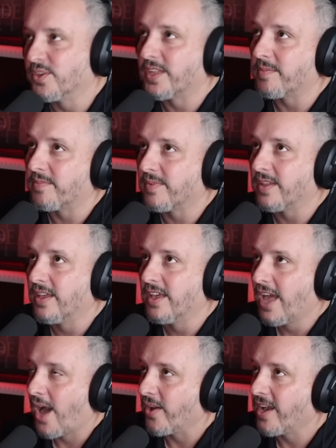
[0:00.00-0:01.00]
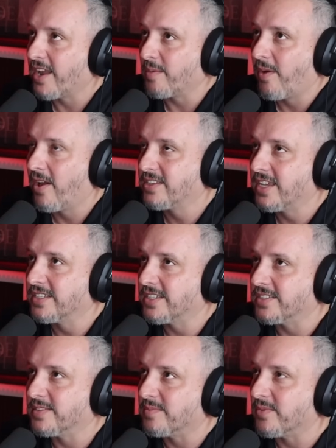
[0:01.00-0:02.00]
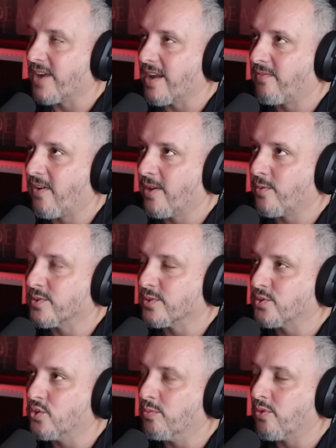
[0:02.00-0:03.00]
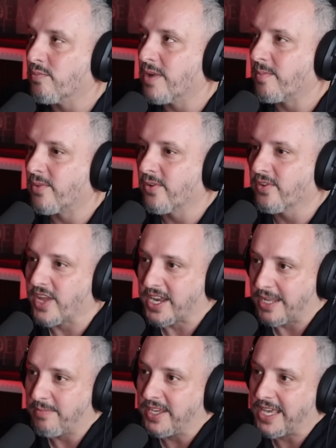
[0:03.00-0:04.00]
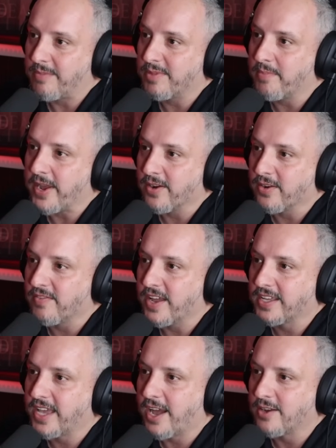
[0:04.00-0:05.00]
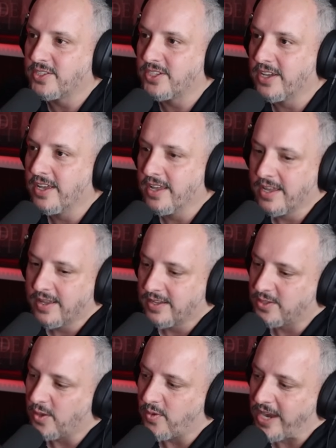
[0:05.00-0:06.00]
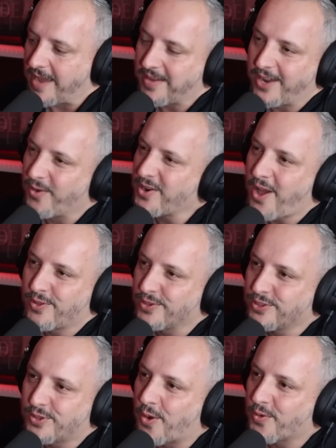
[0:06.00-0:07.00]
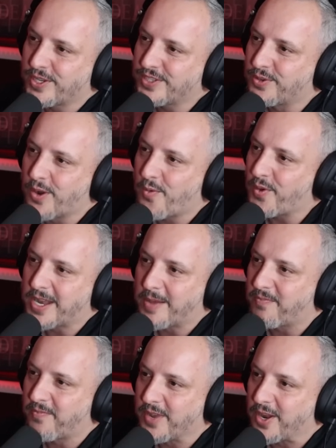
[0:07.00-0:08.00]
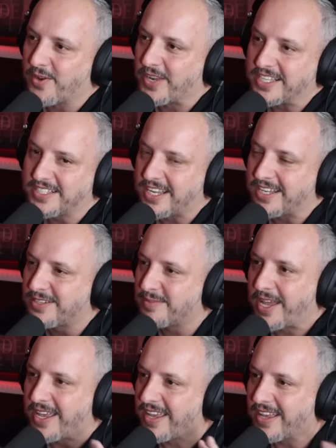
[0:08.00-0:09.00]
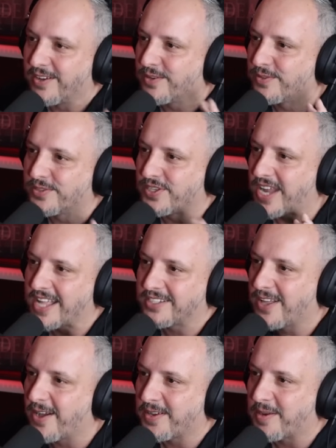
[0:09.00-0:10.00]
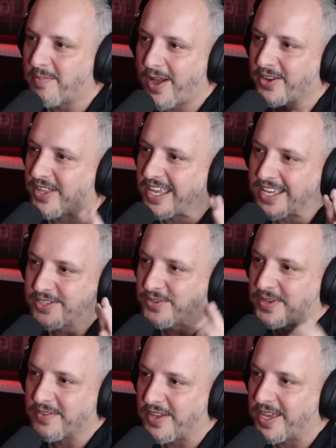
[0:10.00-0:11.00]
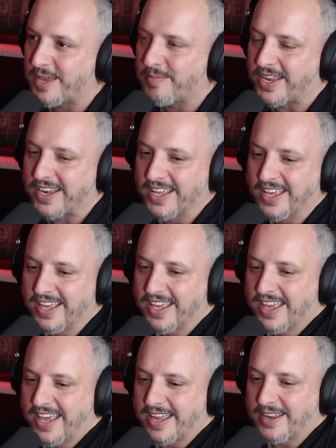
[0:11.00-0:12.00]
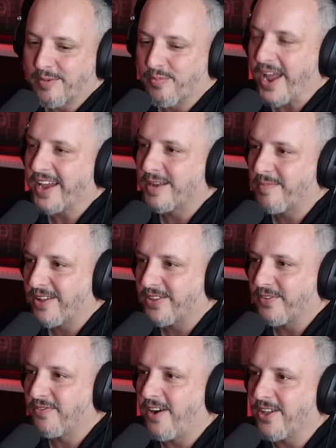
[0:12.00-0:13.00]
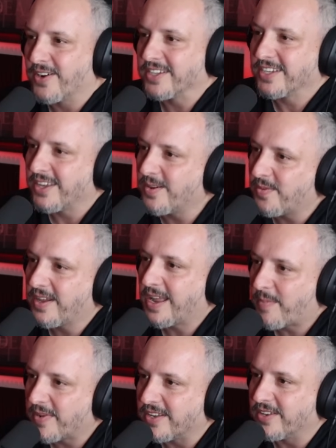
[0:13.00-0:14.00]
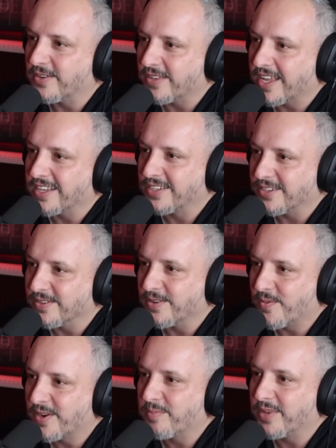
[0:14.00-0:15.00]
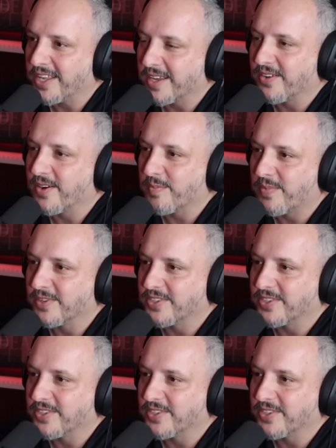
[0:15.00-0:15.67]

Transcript: then how I got into politics is my grandfather was a school board member. Then he became the mayor of Edcouch. So when I hearing all those stories growing up, you know, listening to my uncles and aunts talking about the history of him and you know, bragging about their father, I said, you know what, I want to do that too. I want to be like Grandpa